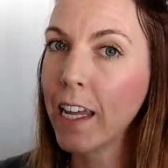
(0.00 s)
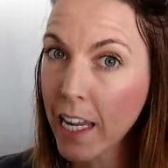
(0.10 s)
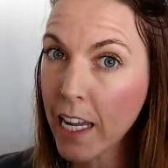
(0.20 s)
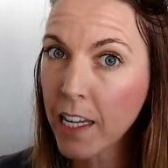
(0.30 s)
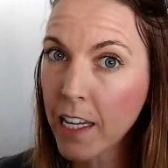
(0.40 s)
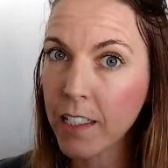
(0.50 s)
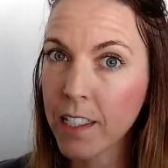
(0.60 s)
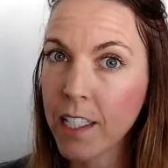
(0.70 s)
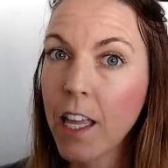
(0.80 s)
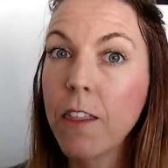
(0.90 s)

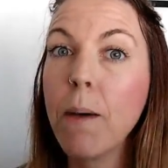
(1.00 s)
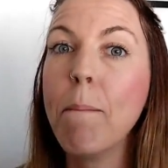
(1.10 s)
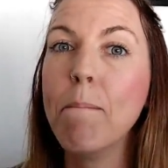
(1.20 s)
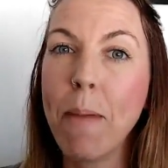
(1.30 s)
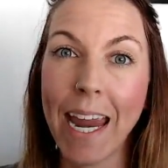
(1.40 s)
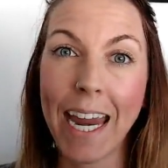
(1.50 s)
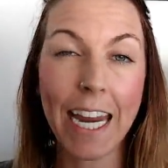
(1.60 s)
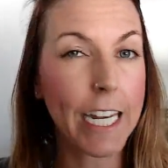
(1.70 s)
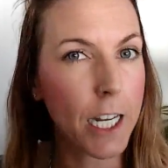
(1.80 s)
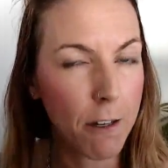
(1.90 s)
is the
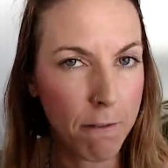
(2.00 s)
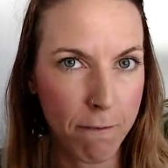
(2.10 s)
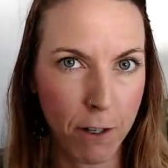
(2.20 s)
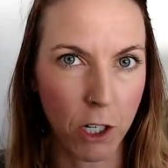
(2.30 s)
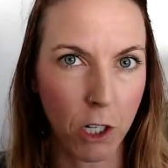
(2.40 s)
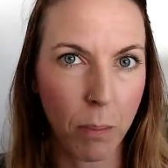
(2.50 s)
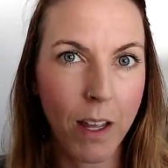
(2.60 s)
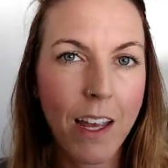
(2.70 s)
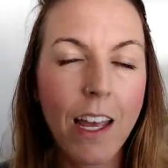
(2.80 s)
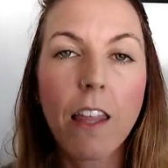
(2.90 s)
main verb.
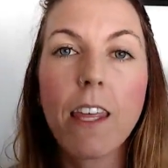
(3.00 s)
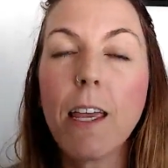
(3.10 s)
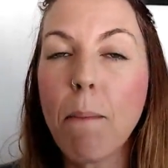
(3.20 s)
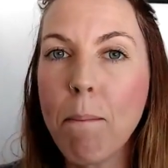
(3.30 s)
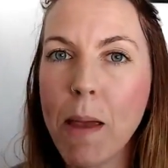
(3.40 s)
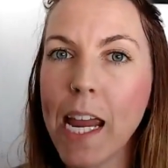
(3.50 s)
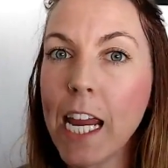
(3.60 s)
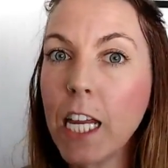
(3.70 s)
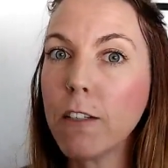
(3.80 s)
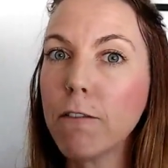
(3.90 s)
The
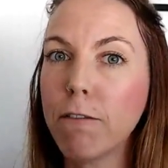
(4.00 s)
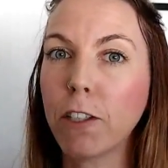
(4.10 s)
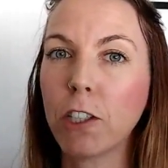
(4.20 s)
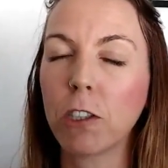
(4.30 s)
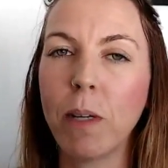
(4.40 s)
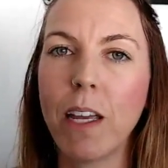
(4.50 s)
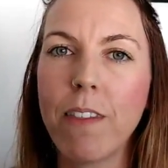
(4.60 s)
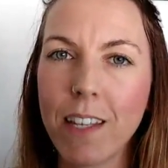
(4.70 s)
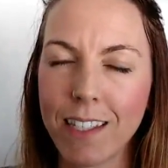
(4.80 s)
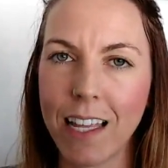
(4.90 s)
main verb in
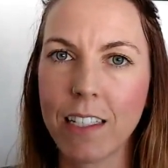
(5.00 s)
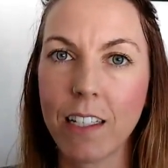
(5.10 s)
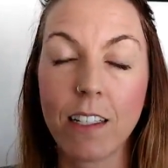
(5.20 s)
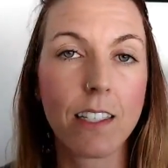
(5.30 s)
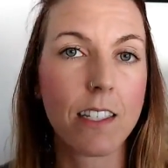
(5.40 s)
the sentence,